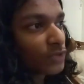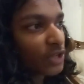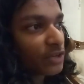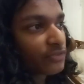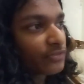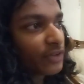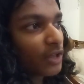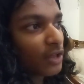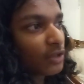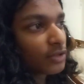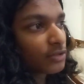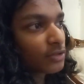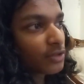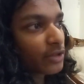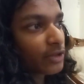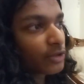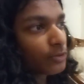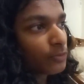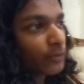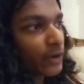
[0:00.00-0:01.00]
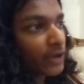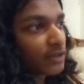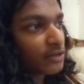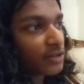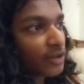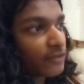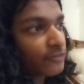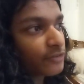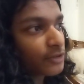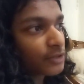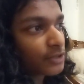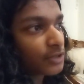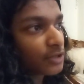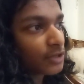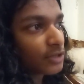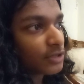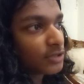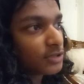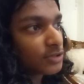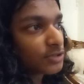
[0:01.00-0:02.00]
It felt like way different
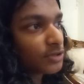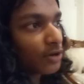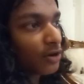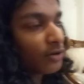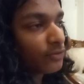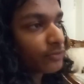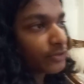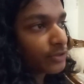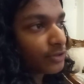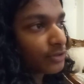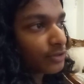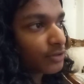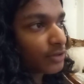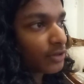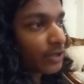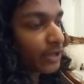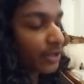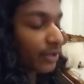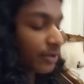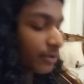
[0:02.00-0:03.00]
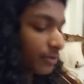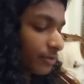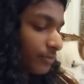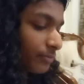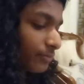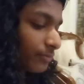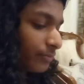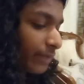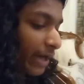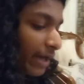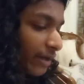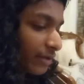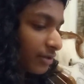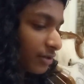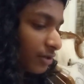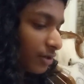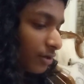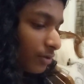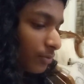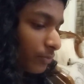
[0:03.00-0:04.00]
because over like back
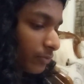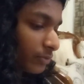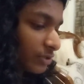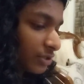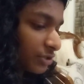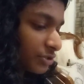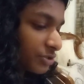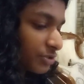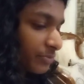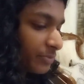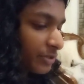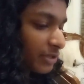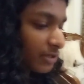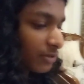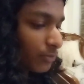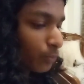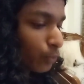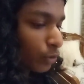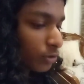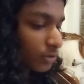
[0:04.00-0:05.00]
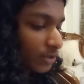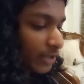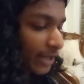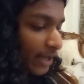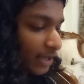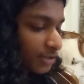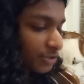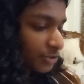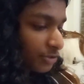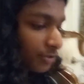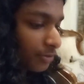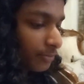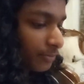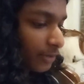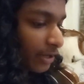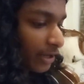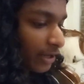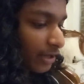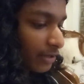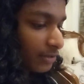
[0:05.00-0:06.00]
here we used to be in one classroom
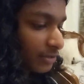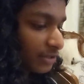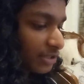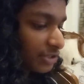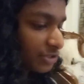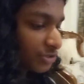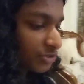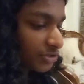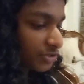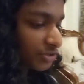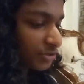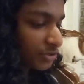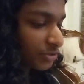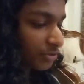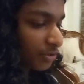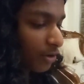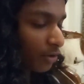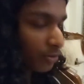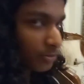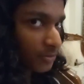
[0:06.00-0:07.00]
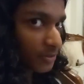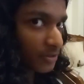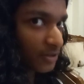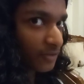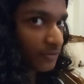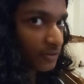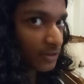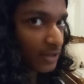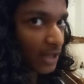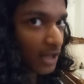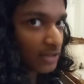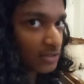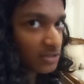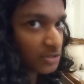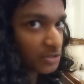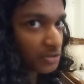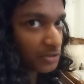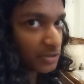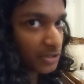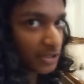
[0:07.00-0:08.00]
and teachers used to go to different classes
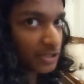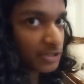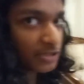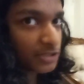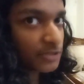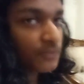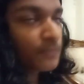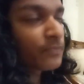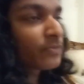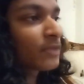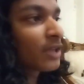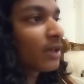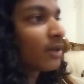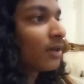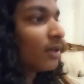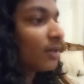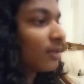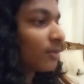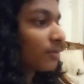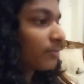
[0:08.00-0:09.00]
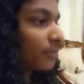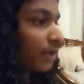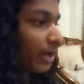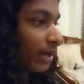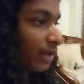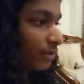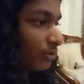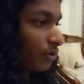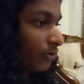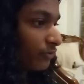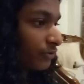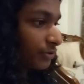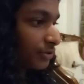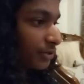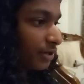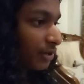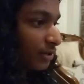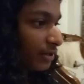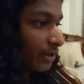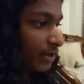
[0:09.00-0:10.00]
to teach. And over
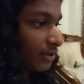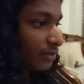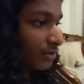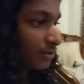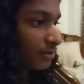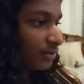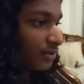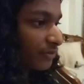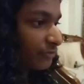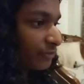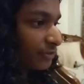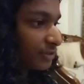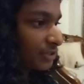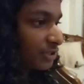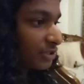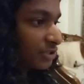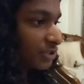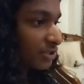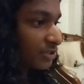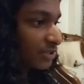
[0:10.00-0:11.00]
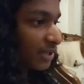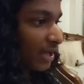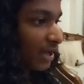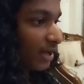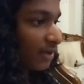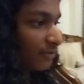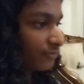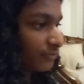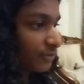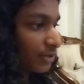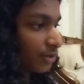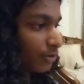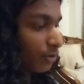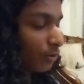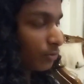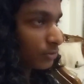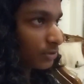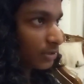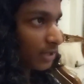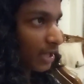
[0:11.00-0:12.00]
there, like different teachers have their
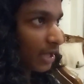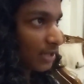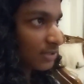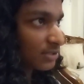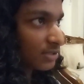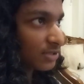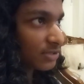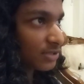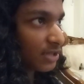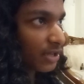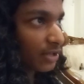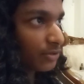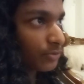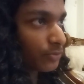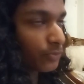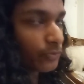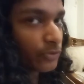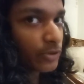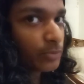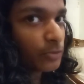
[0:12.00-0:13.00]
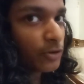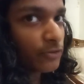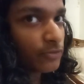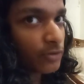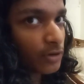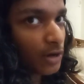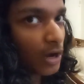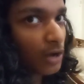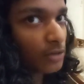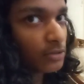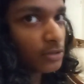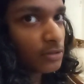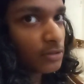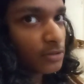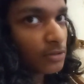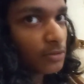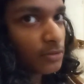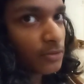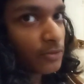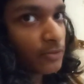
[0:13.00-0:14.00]
own classes, and we move around
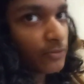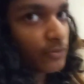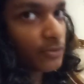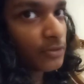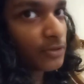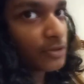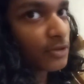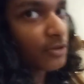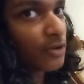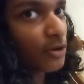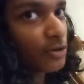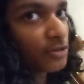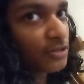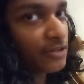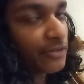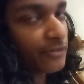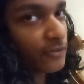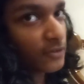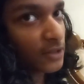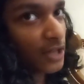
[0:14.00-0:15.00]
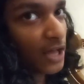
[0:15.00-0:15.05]
to go to different